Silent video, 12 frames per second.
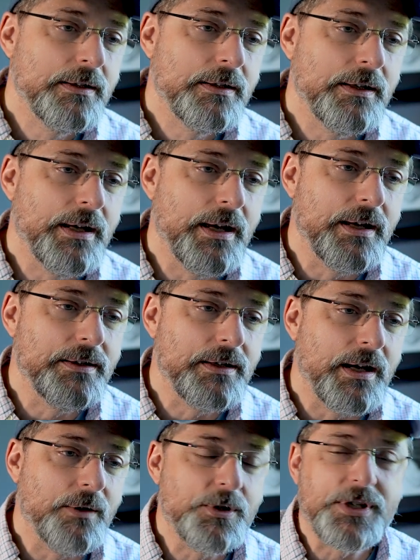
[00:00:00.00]
And
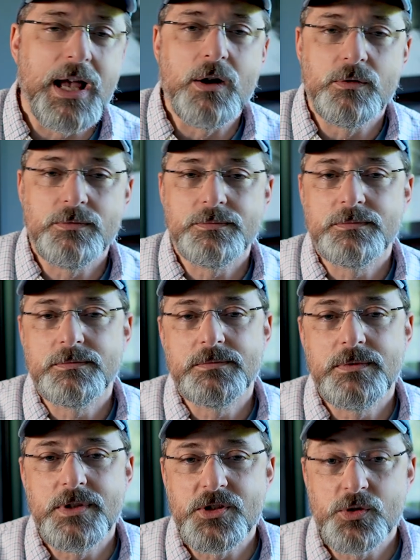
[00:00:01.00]
I was out
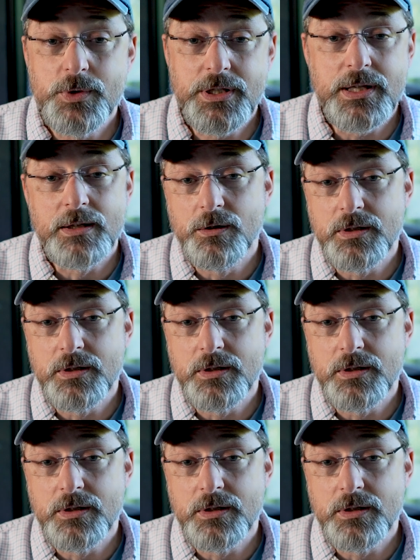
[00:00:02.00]
this weekend